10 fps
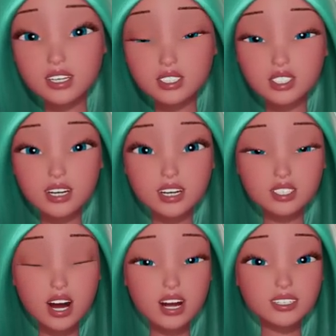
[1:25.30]
She
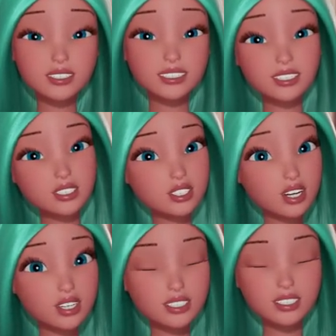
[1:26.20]
sells.
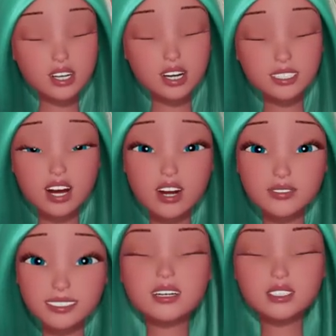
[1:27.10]
She she sells.